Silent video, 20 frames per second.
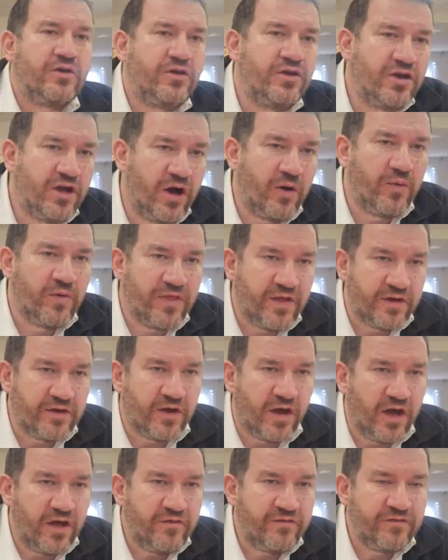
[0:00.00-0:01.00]
you go with a
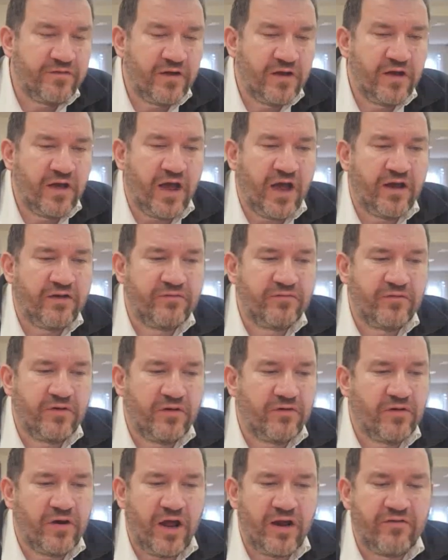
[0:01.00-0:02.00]
knife, and
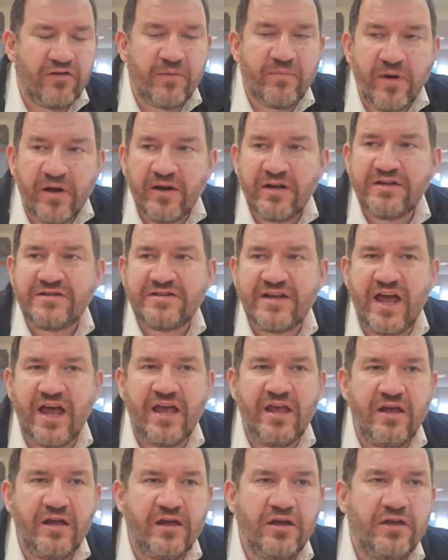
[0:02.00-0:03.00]
Rabbanan
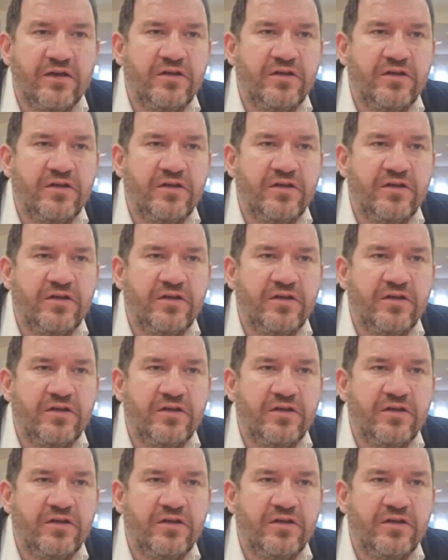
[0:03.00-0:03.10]
say,